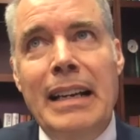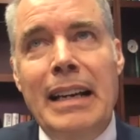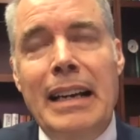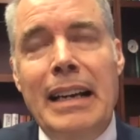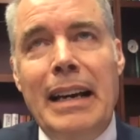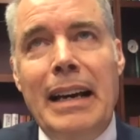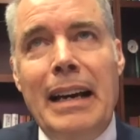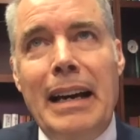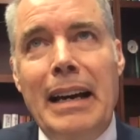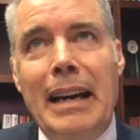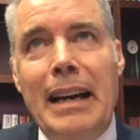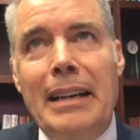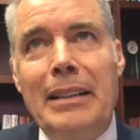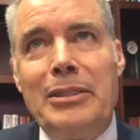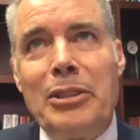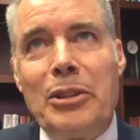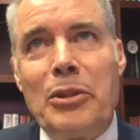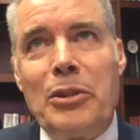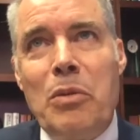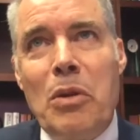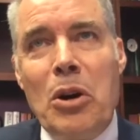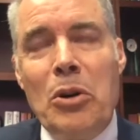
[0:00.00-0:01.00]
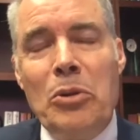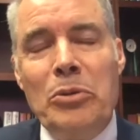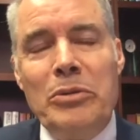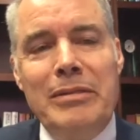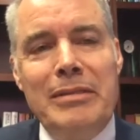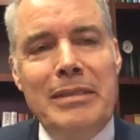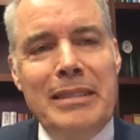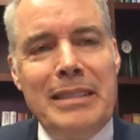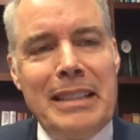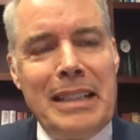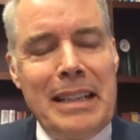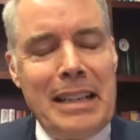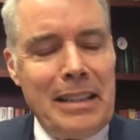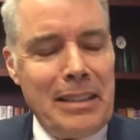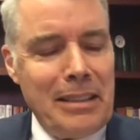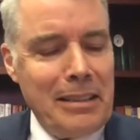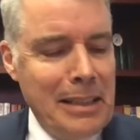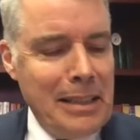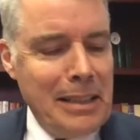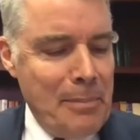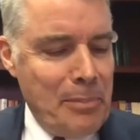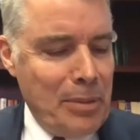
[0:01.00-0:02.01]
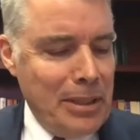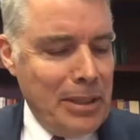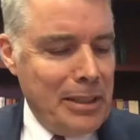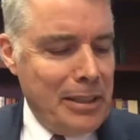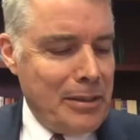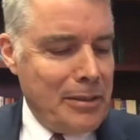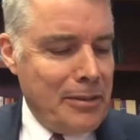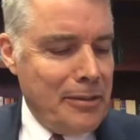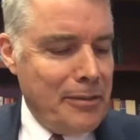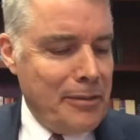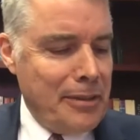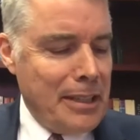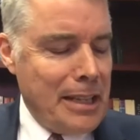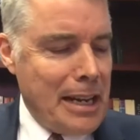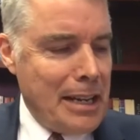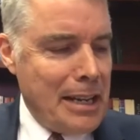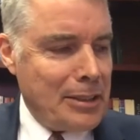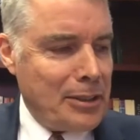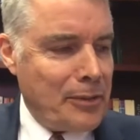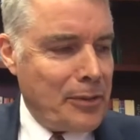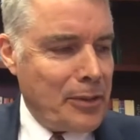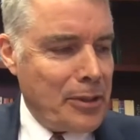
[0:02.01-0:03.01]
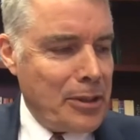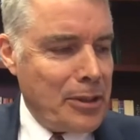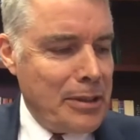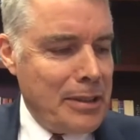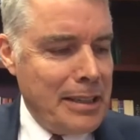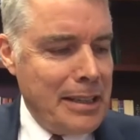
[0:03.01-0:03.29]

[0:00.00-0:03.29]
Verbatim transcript: uh, to quote, Uh, the late political philosopher,